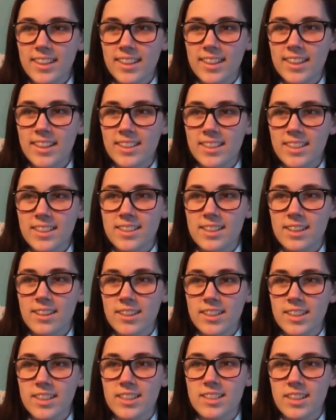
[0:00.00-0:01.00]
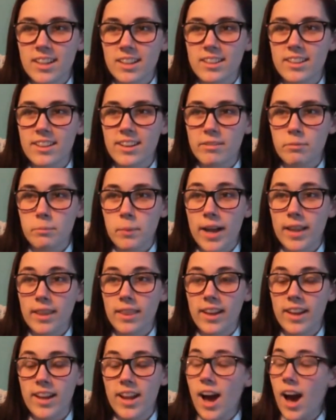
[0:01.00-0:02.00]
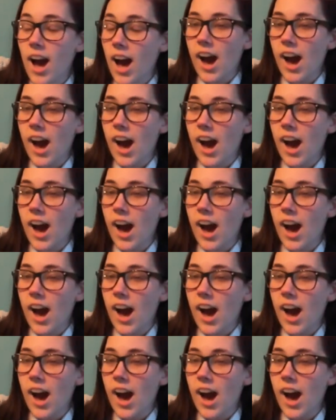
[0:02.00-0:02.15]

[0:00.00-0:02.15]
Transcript: And it's already started off badly.